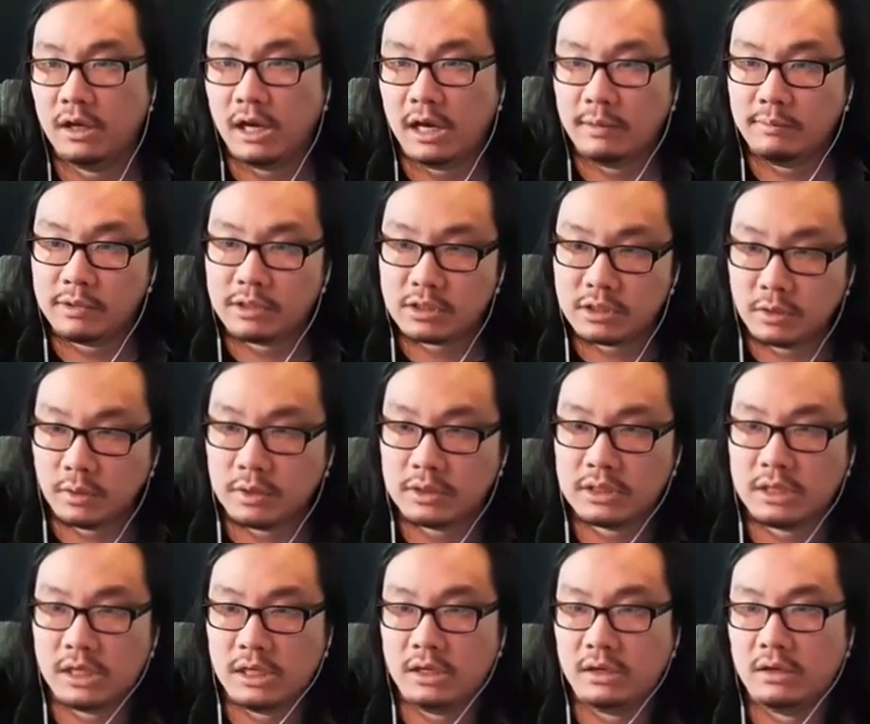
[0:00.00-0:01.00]
I'm so
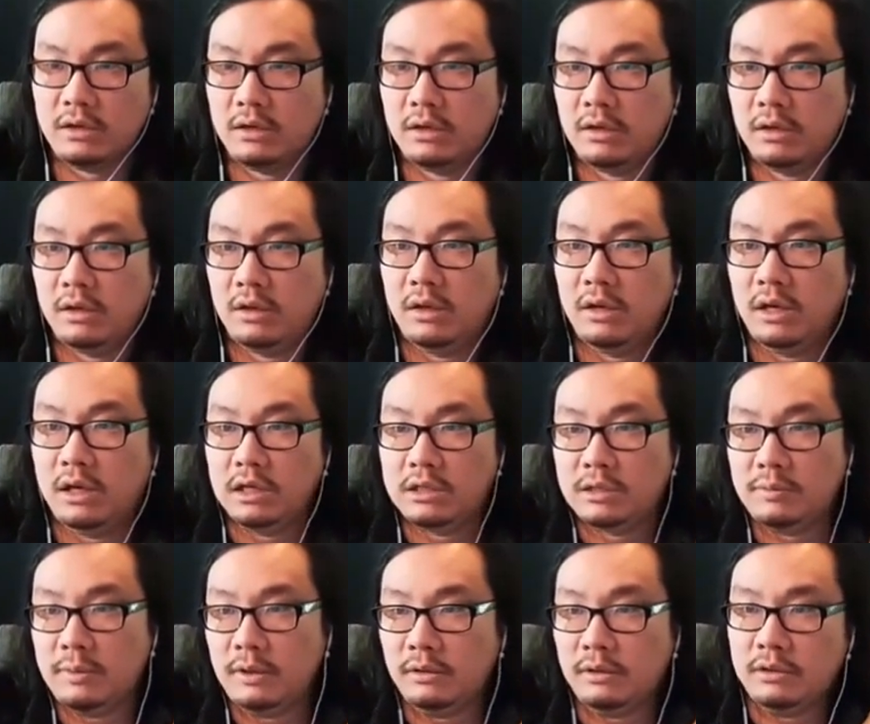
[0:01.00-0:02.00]
excited uh,
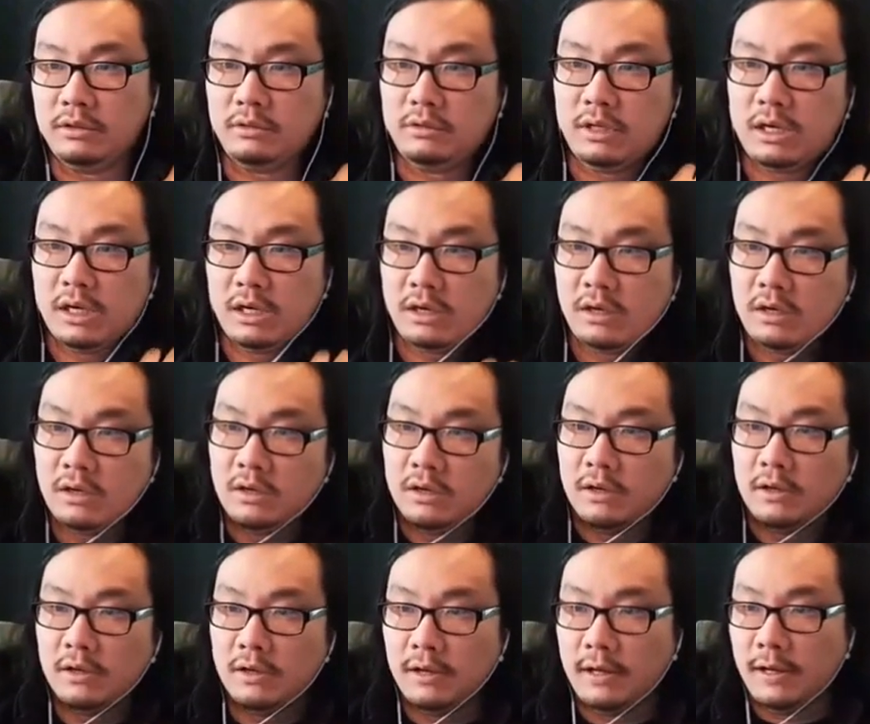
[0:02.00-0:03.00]
to be able to do
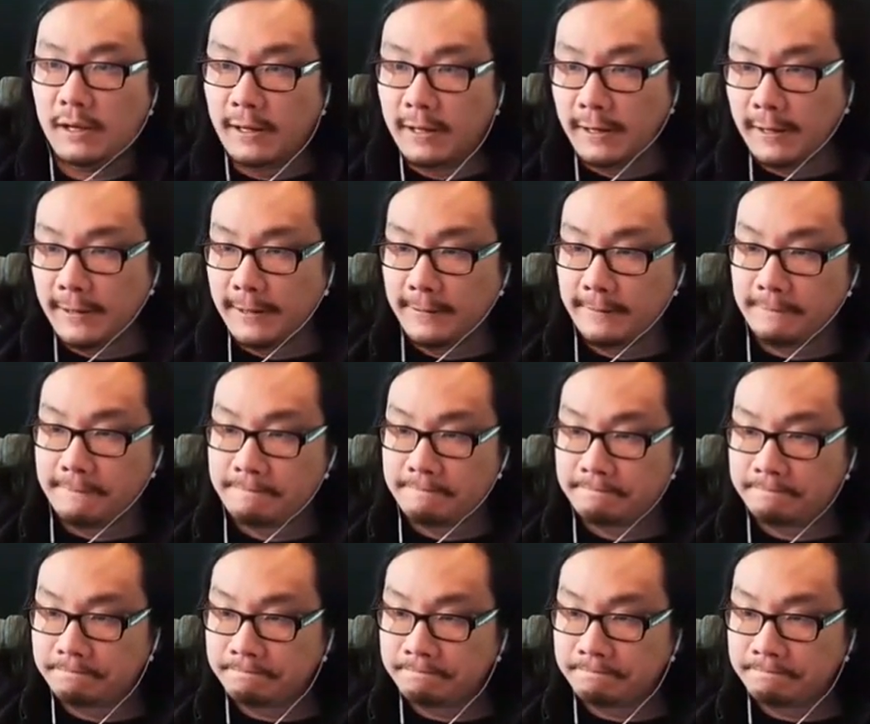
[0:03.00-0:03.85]
that. Um,